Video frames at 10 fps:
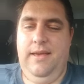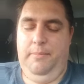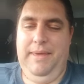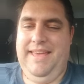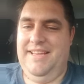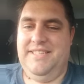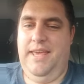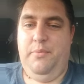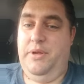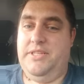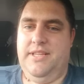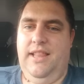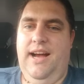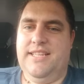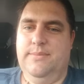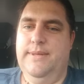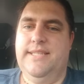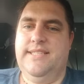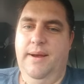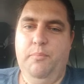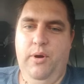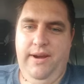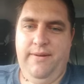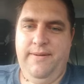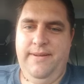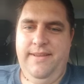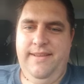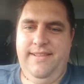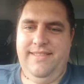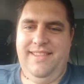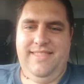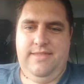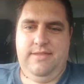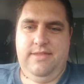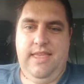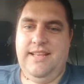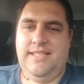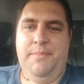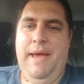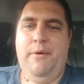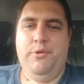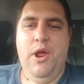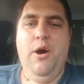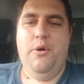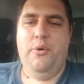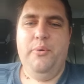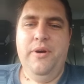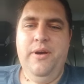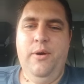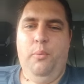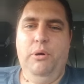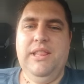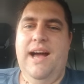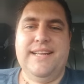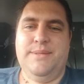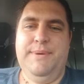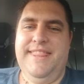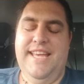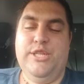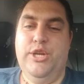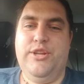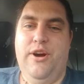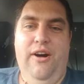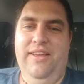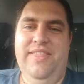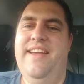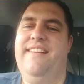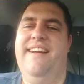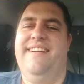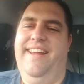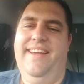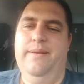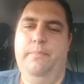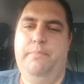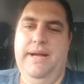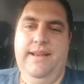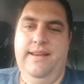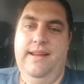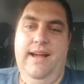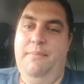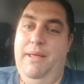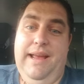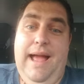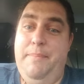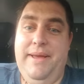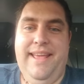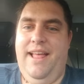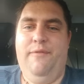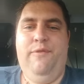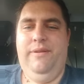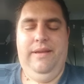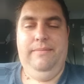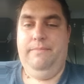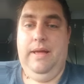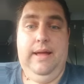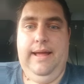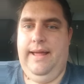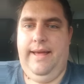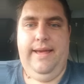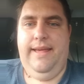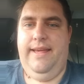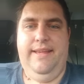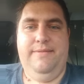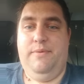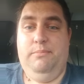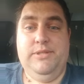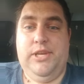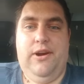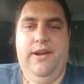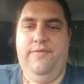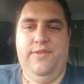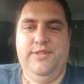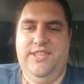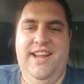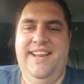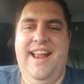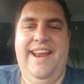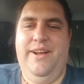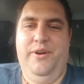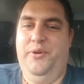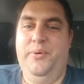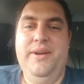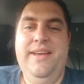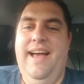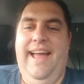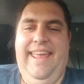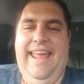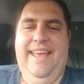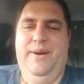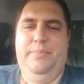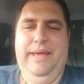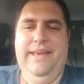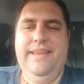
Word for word: because they reached a locksmith somewhere that they somehow know what locksmith they should call in their area. But I'm like, I'm in California. Uh, I'm sorry if there's none in Idaho. I can't help you.